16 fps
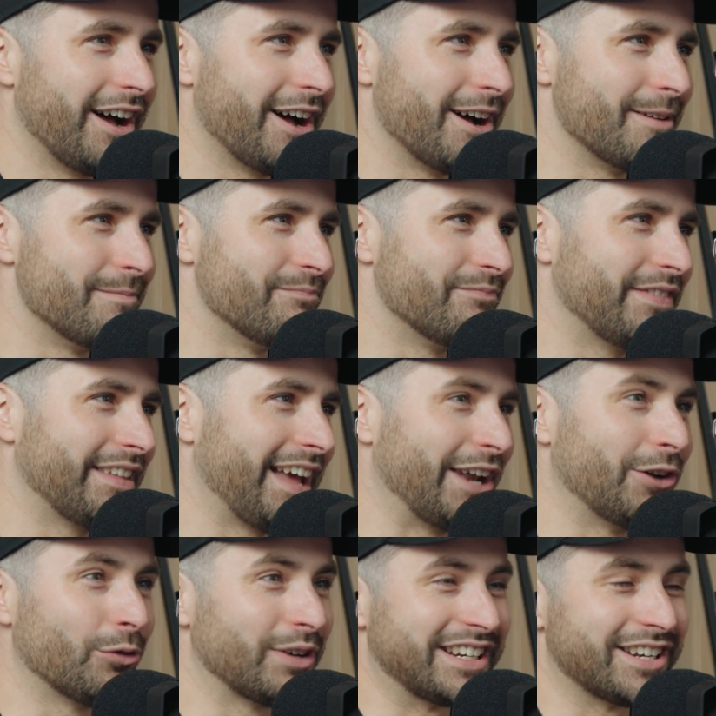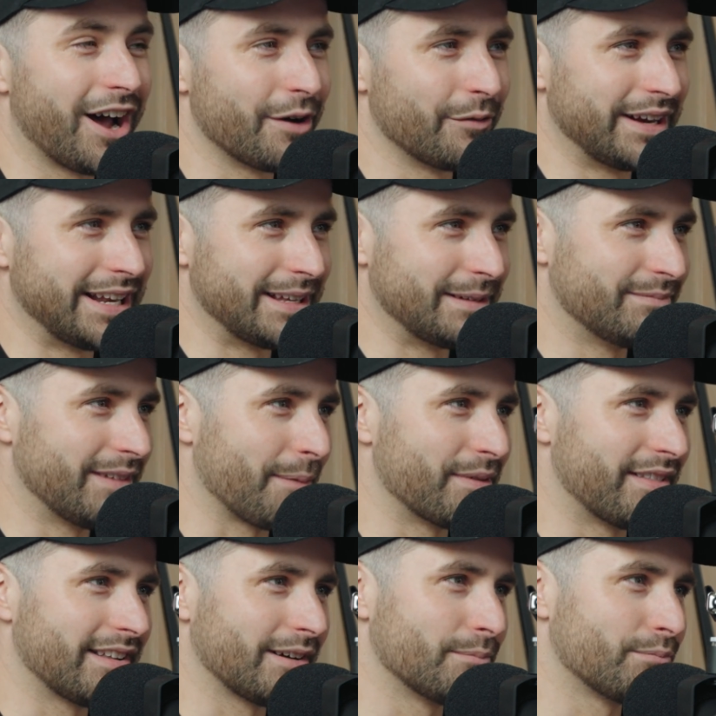Definitely. And nor did I really up
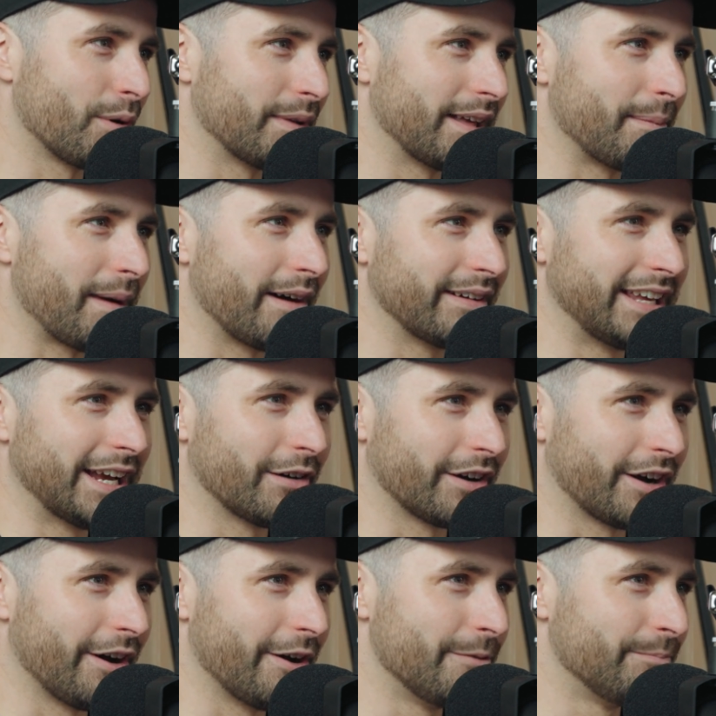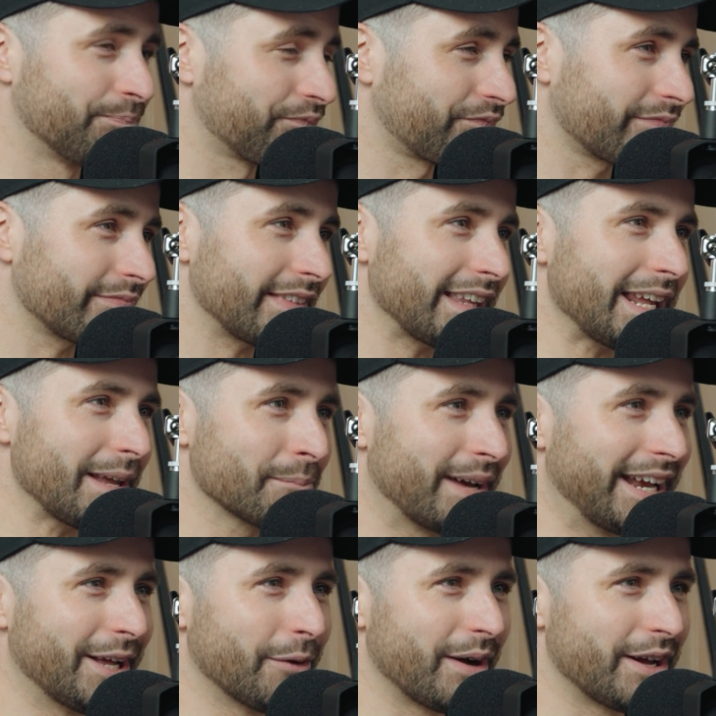until probably about a year ago.
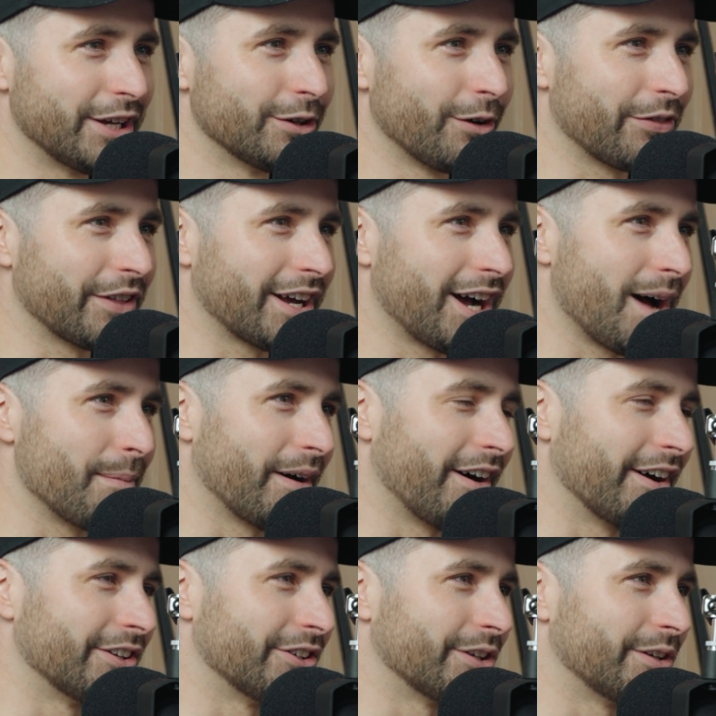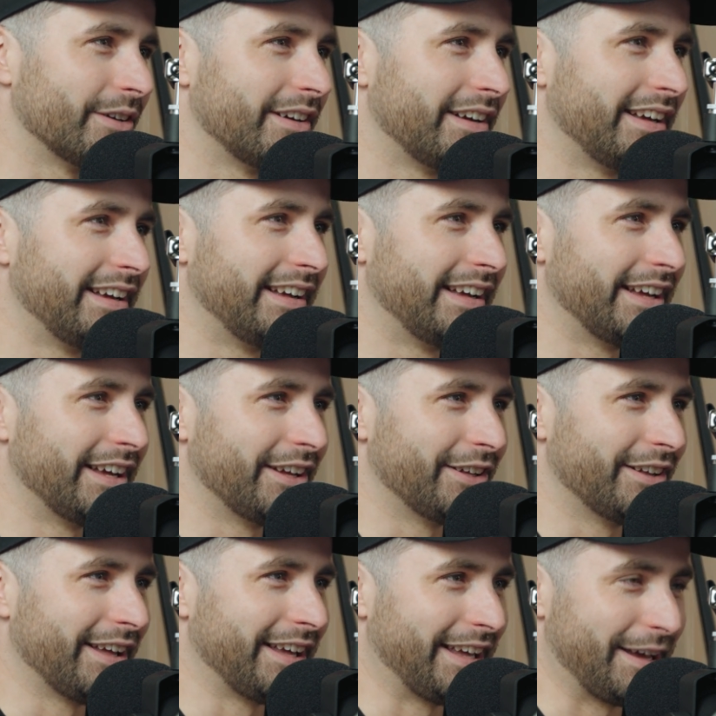But anyway, you locked the car behind you.
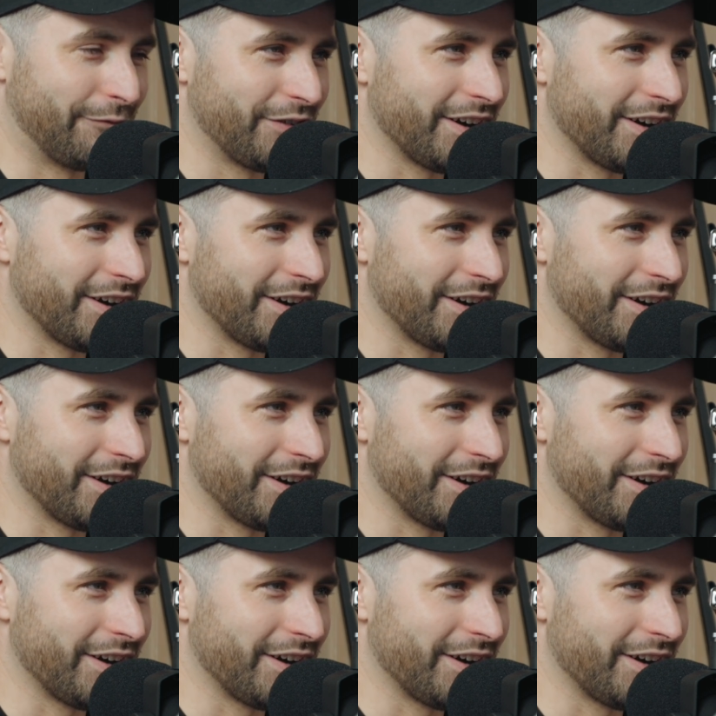It